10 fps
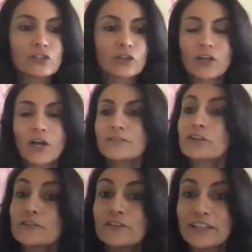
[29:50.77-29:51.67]
turn off
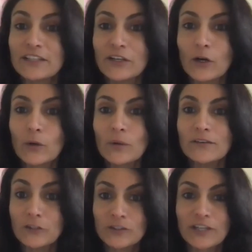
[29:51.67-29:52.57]
your video
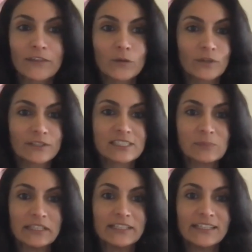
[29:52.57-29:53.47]
if you're not the one
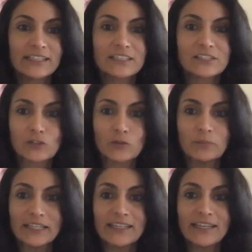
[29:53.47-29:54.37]
speaking in a Zoom
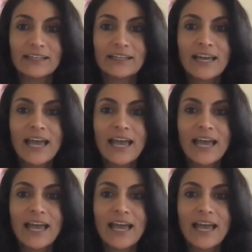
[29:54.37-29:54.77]
meeting,